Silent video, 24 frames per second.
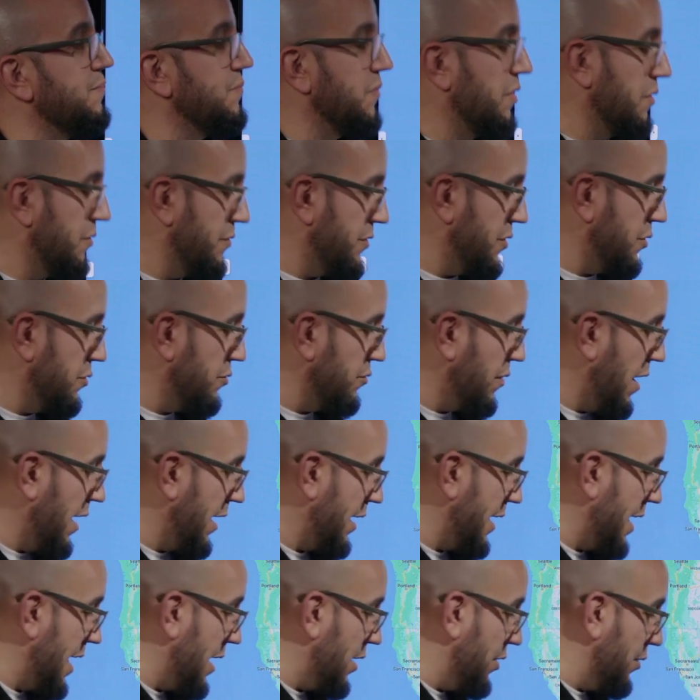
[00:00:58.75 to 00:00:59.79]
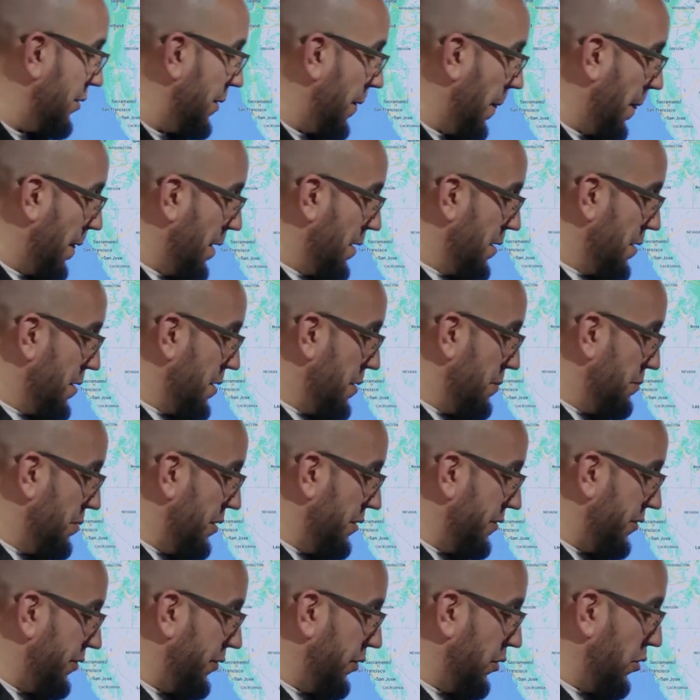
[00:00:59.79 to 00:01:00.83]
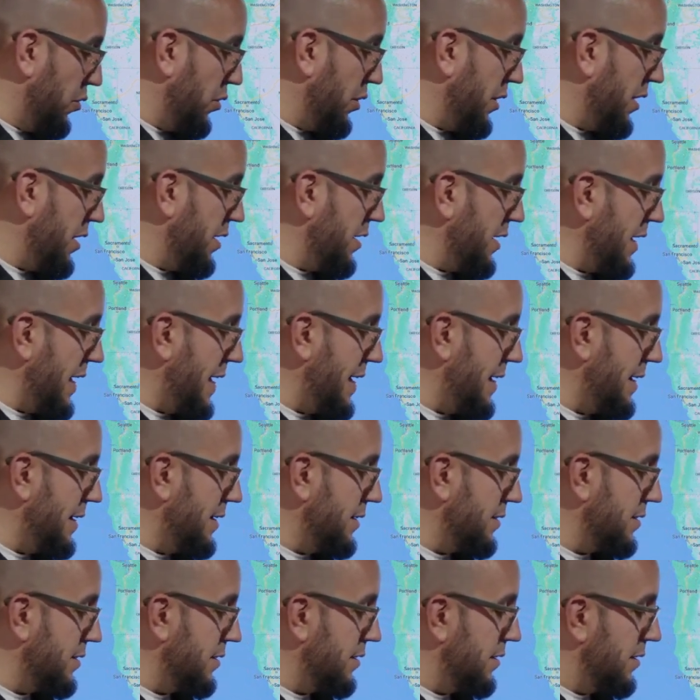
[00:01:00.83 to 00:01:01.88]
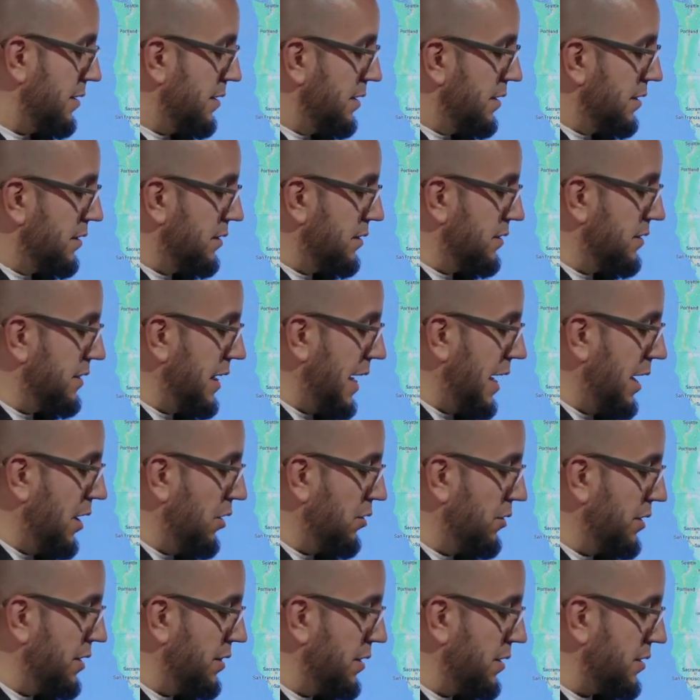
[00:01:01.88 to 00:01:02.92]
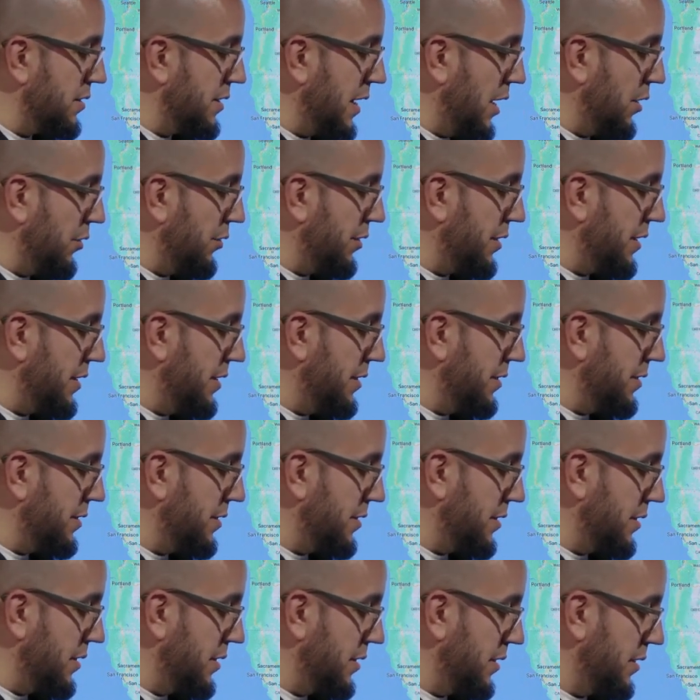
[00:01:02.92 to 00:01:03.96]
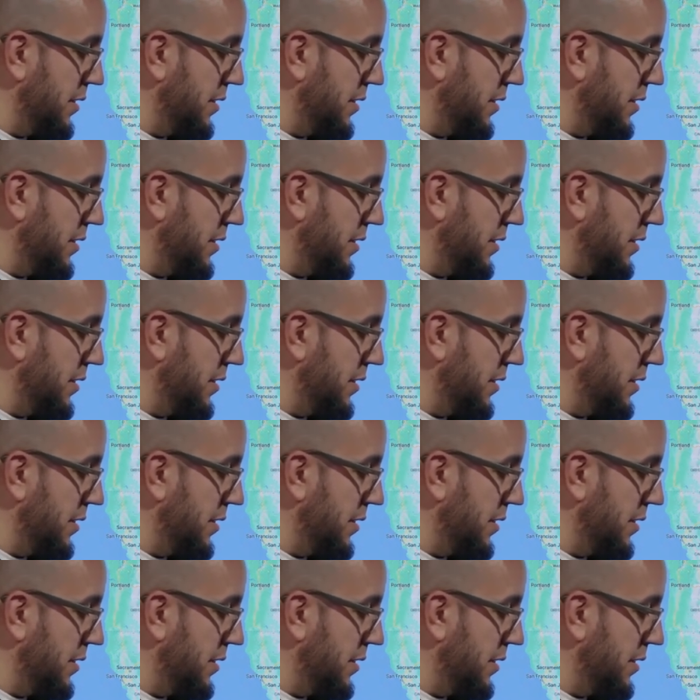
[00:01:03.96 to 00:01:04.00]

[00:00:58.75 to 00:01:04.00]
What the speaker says: view right now, but Florida is down in the southeast.